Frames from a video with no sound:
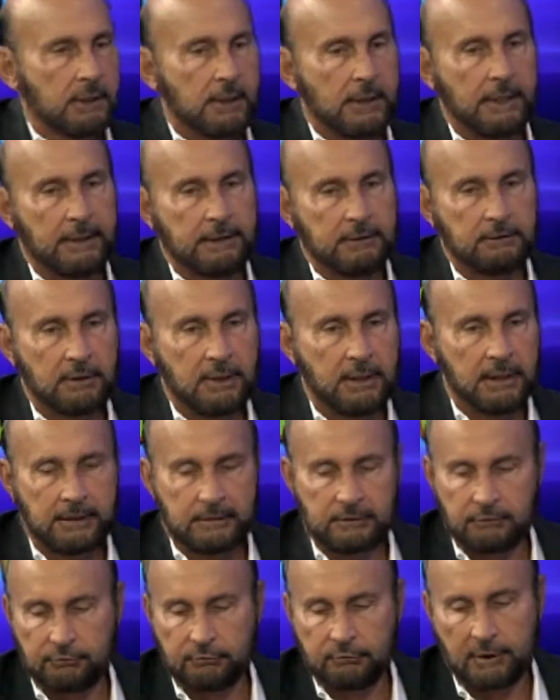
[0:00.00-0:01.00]
And,
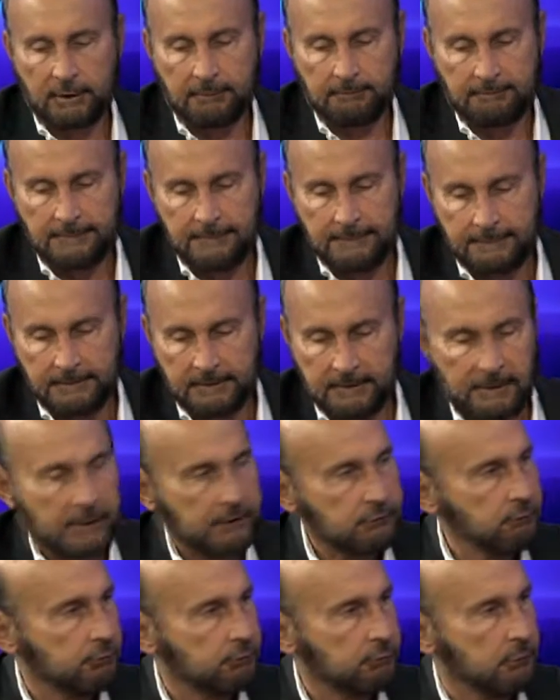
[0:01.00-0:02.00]
and um,
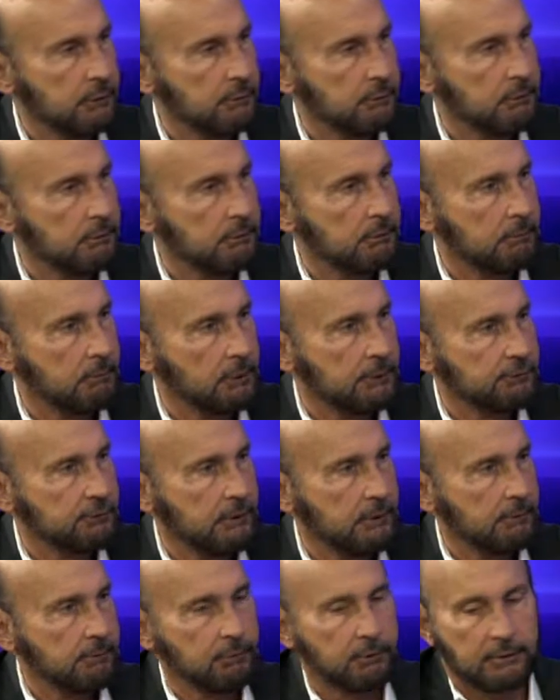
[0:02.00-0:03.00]
actually started with a
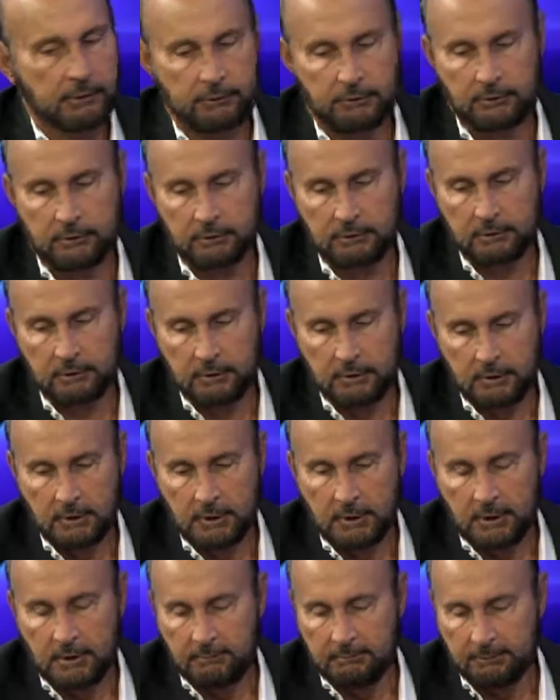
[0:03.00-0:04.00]
martini bar, I think. Yeah.
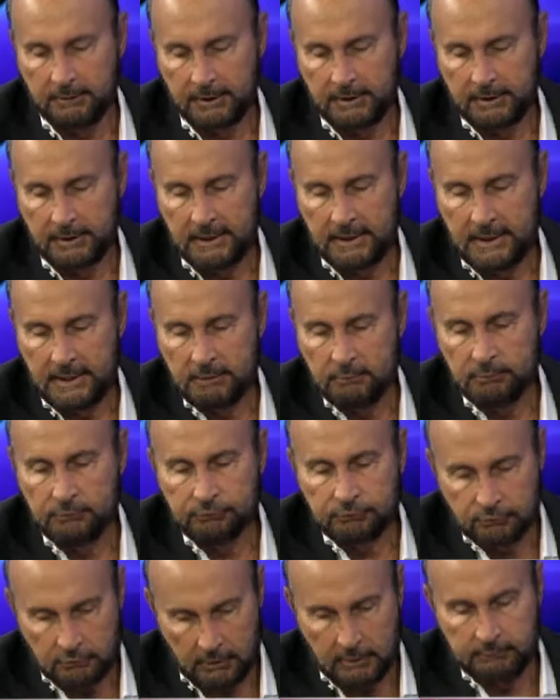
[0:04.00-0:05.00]
But he was,
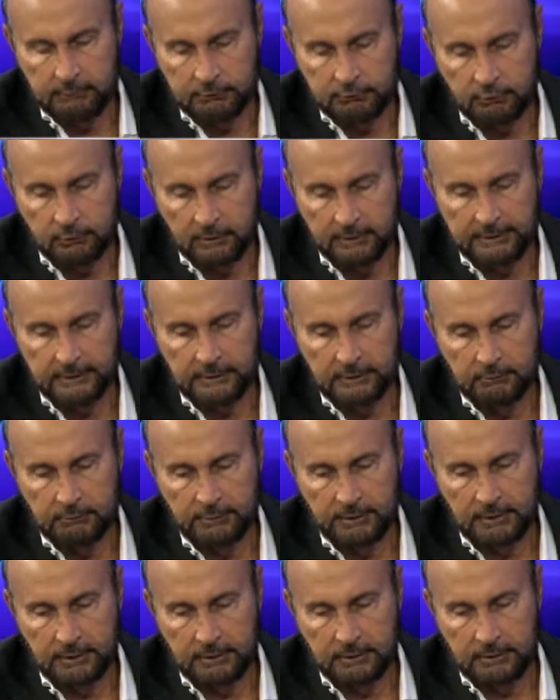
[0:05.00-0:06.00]
they were talking
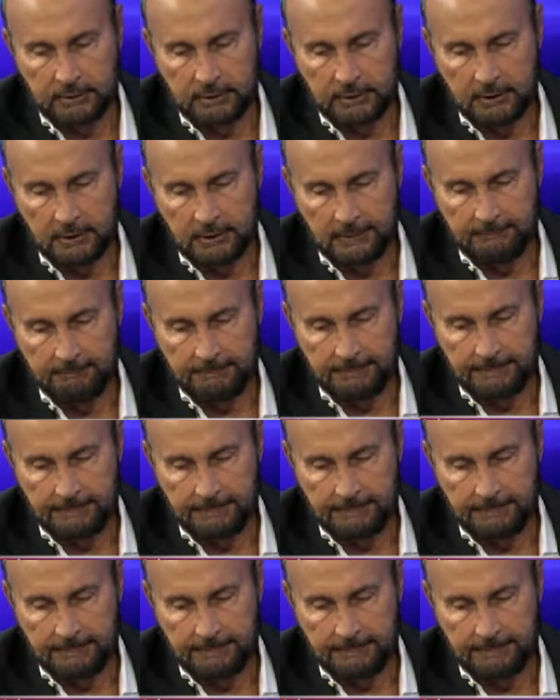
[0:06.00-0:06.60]
about um,